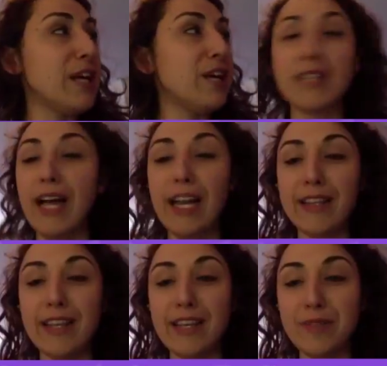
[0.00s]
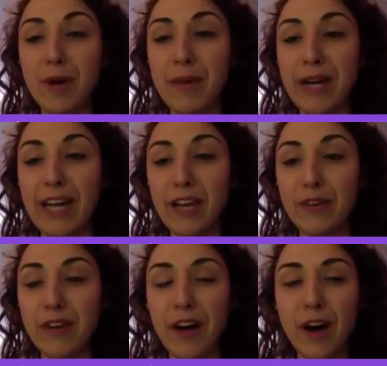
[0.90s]
love a lot of things about my
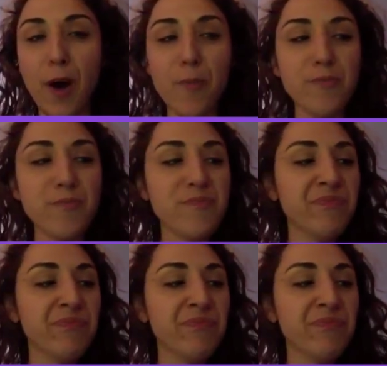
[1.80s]
life. And